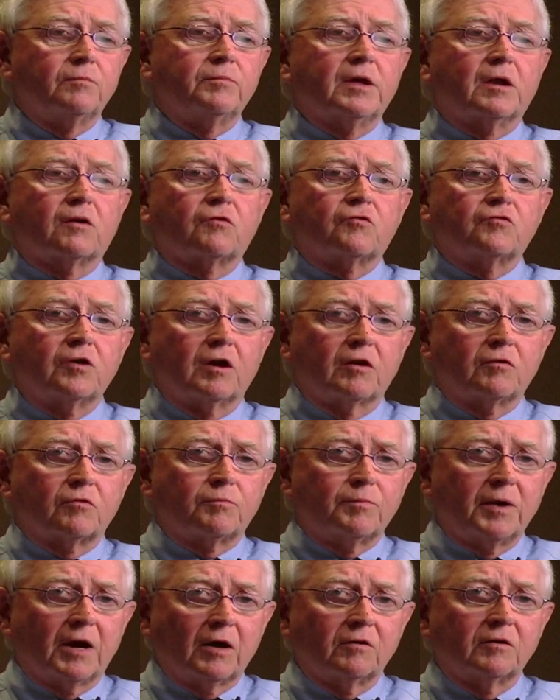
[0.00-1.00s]
to be as
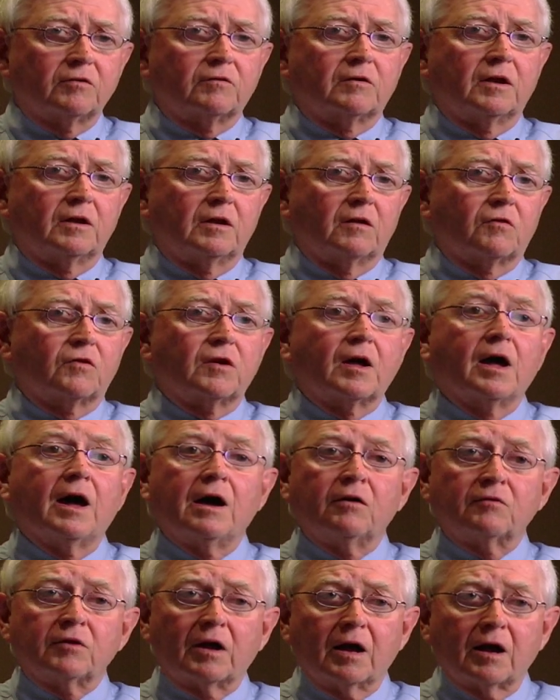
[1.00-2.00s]
transparent and as
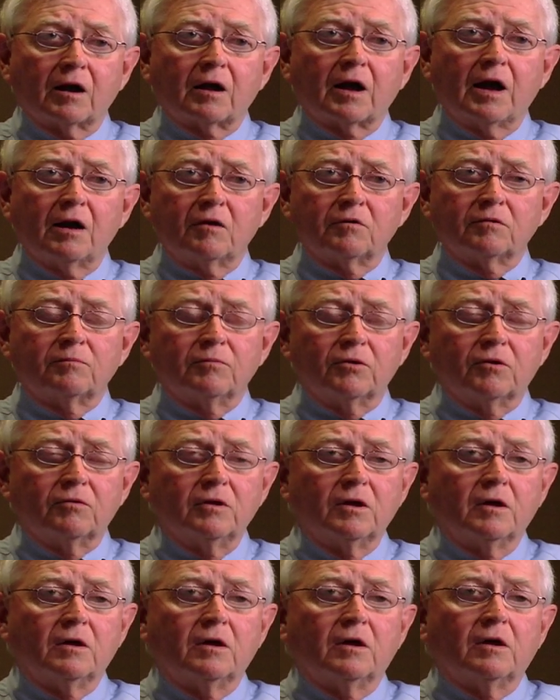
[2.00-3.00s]
accountable
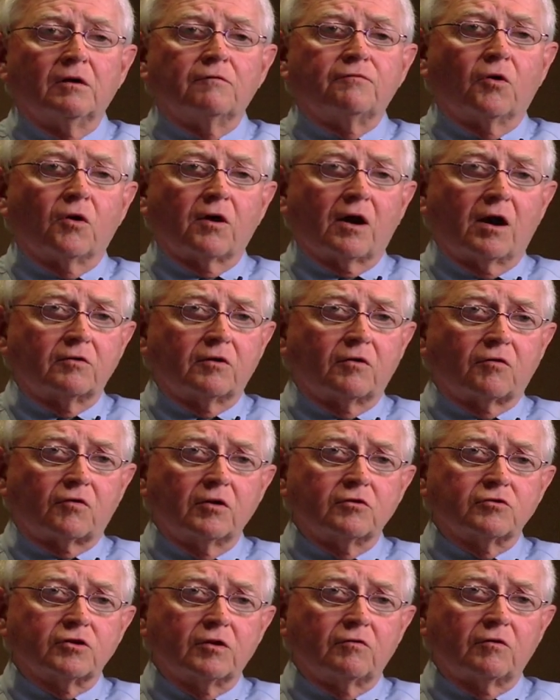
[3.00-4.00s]
for our
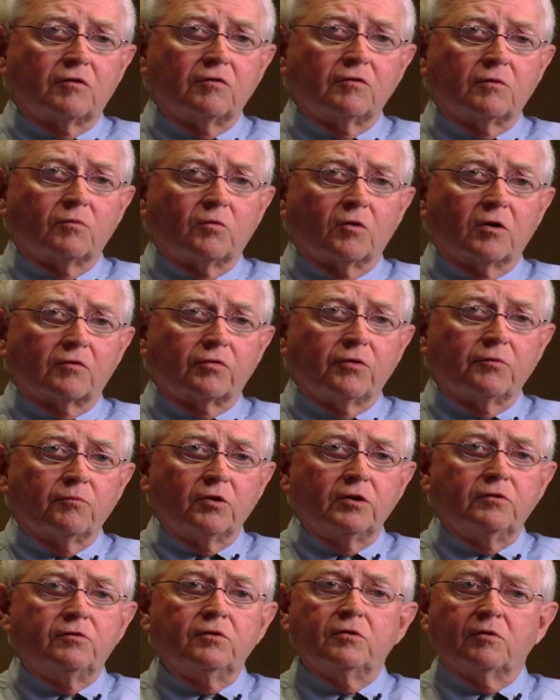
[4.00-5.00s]
decisions and the work that
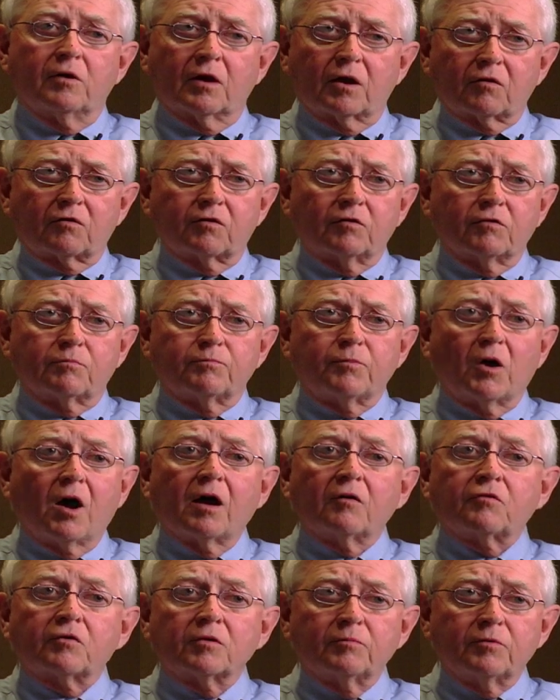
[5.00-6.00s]
we do as is
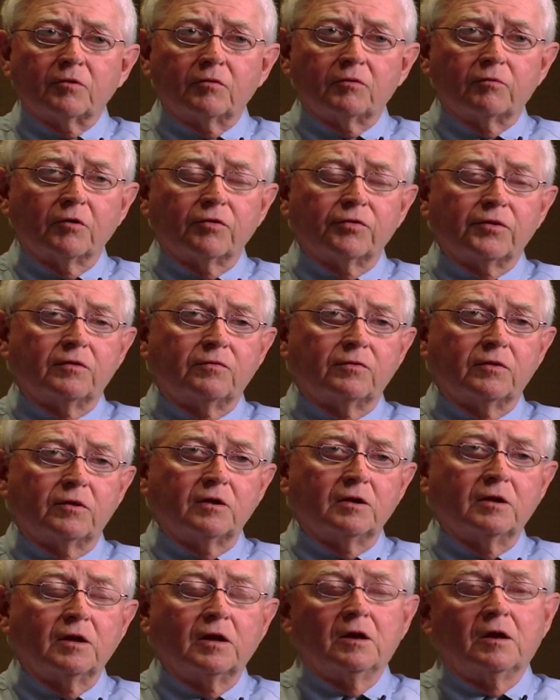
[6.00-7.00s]
possible within
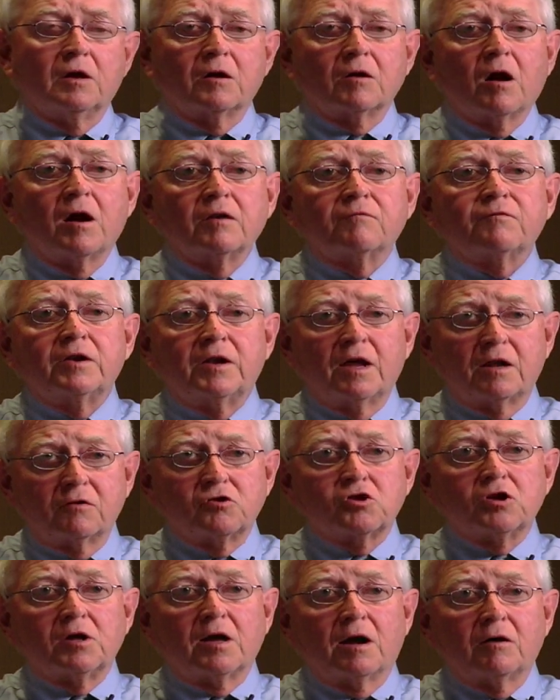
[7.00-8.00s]
the
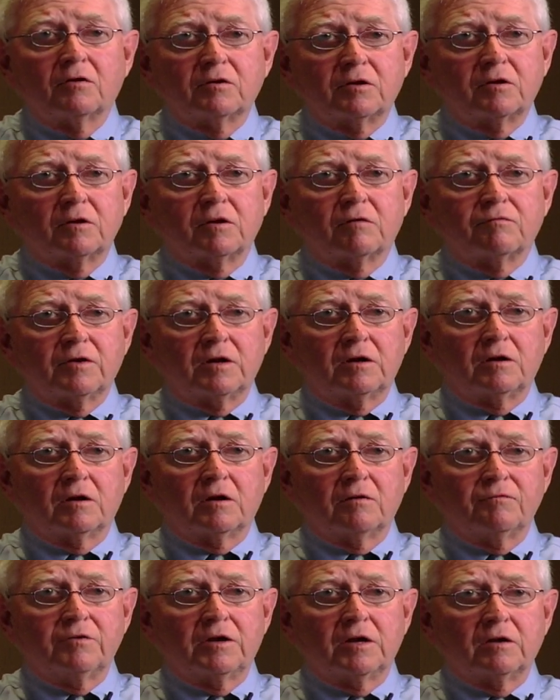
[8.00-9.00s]
confidentiality
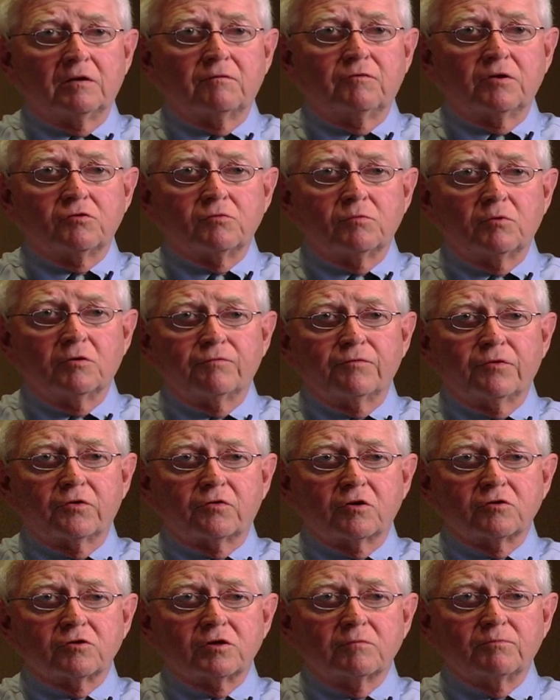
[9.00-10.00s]
of an individual
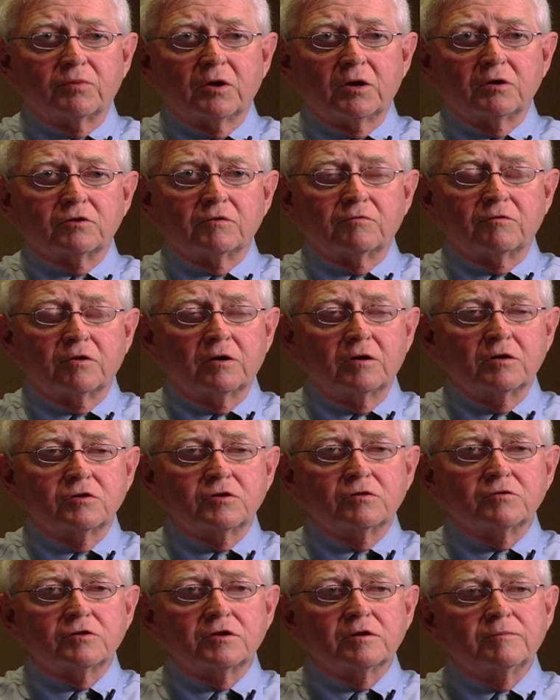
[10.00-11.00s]
physician-patient
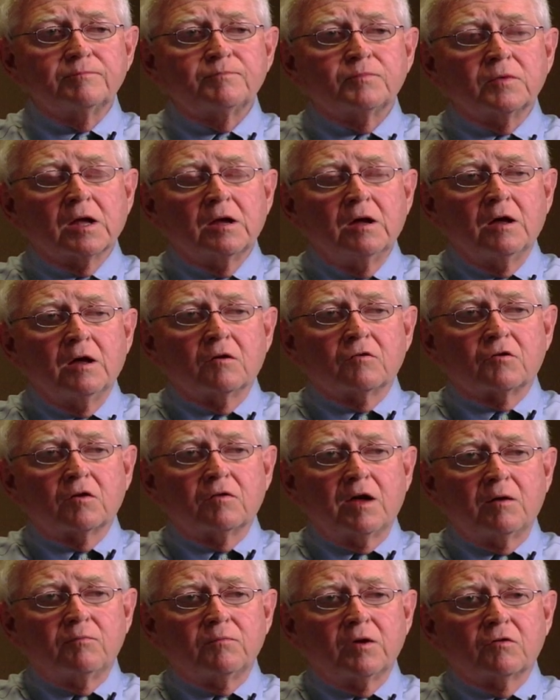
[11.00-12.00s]
relationship.
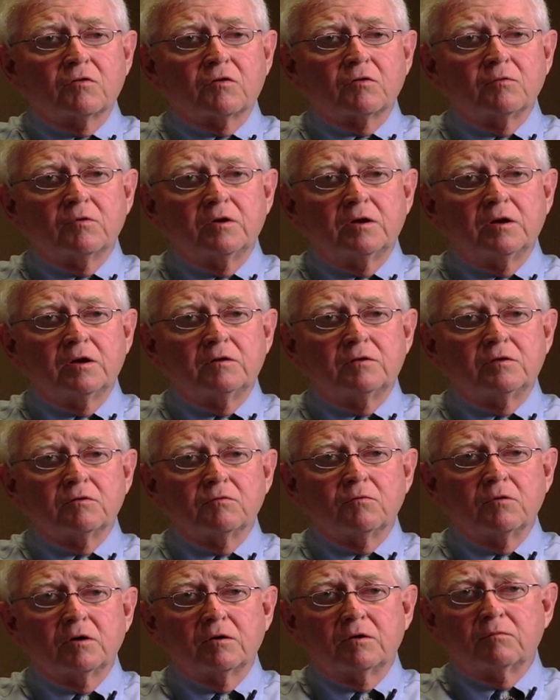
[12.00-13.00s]
So that means that we need
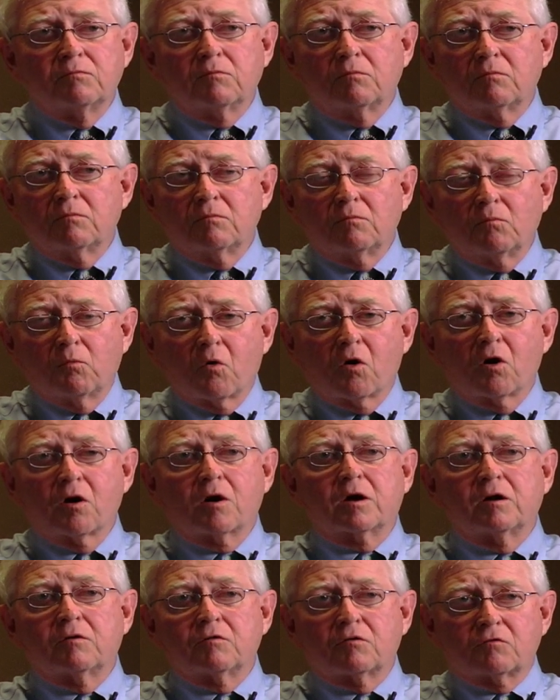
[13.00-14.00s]
to really
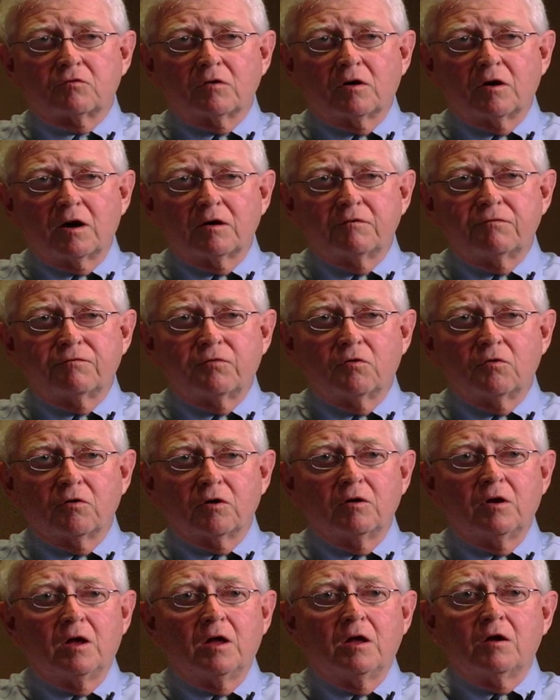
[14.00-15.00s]
work and strive
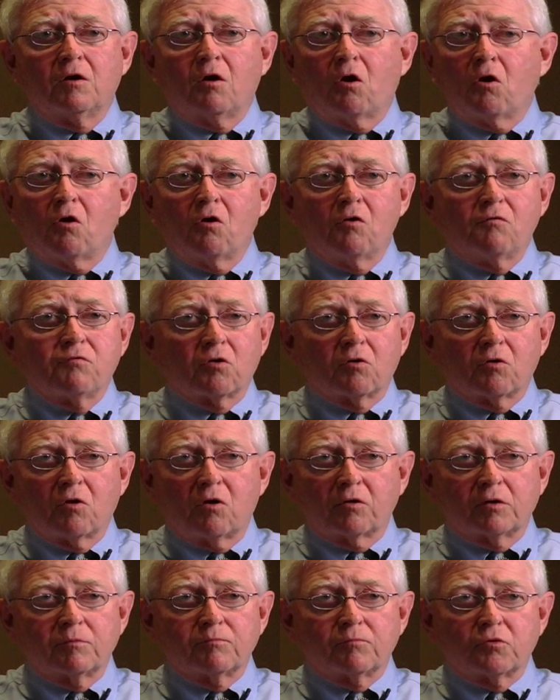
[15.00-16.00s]
for
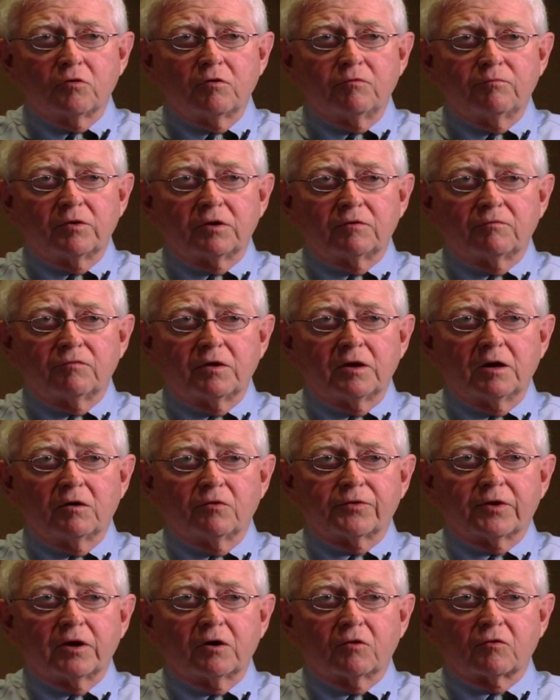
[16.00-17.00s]
overall improvement of the
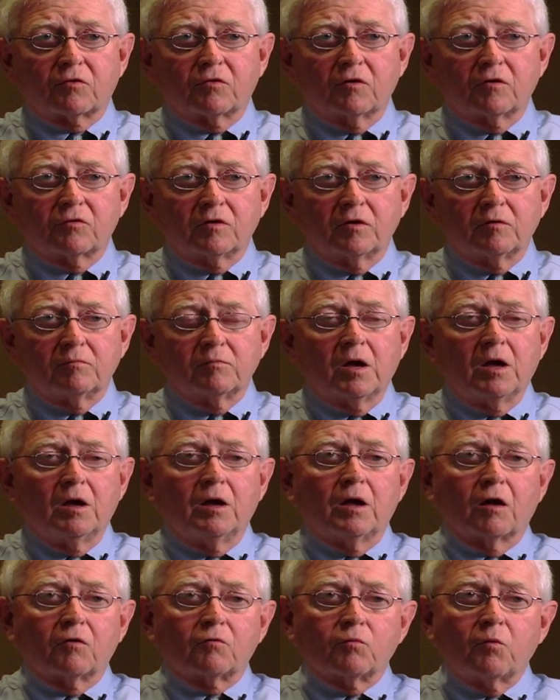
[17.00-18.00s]
healthcare system,
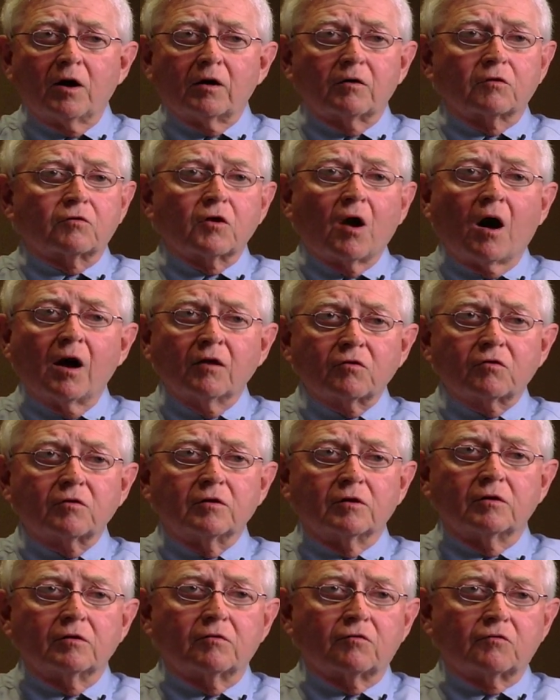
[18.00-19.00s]
as well as
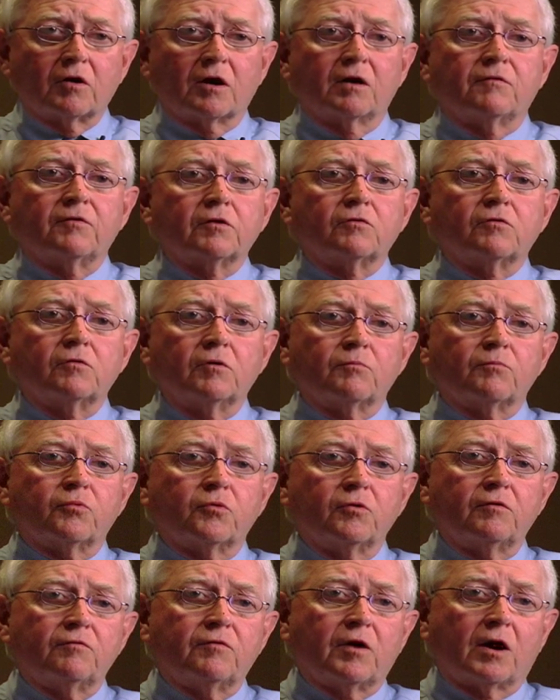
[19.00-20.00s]
constantly striving to
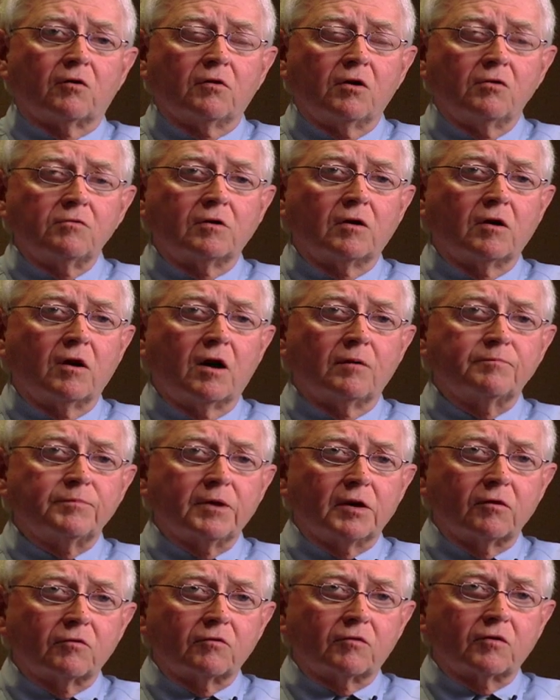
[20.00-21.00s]
improve our own
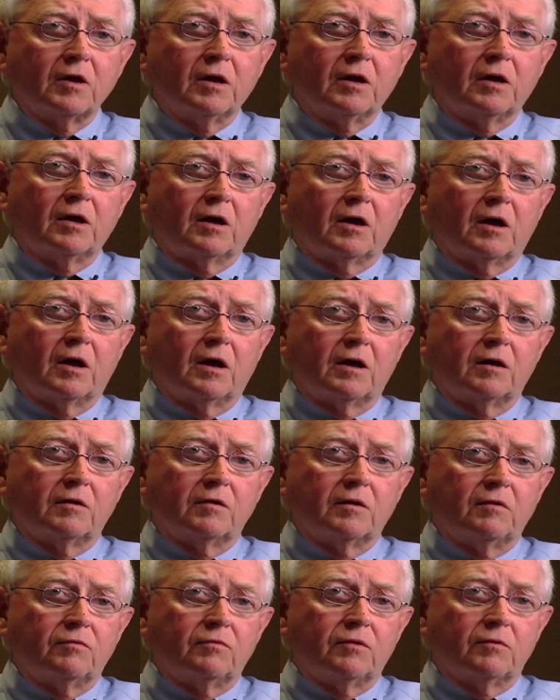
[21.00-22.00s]
competence
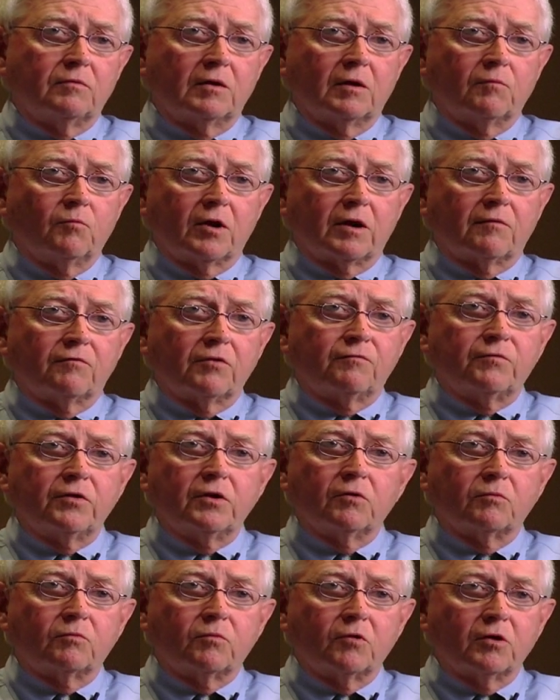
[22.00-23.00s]
in whatever
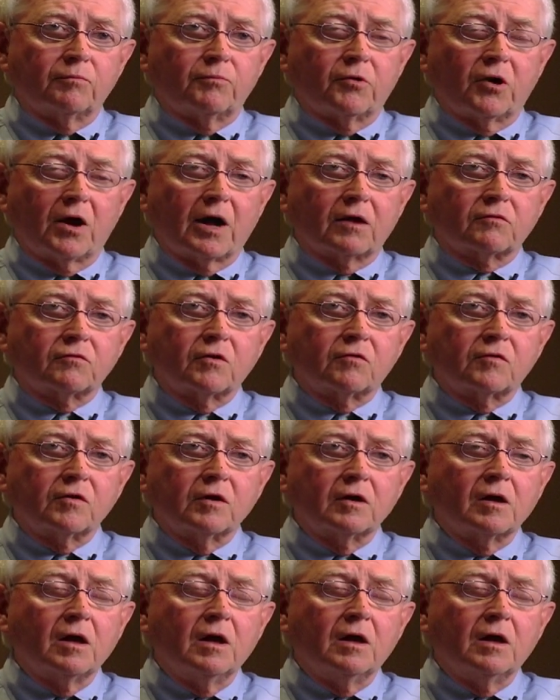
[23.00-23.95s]
field we're practicing.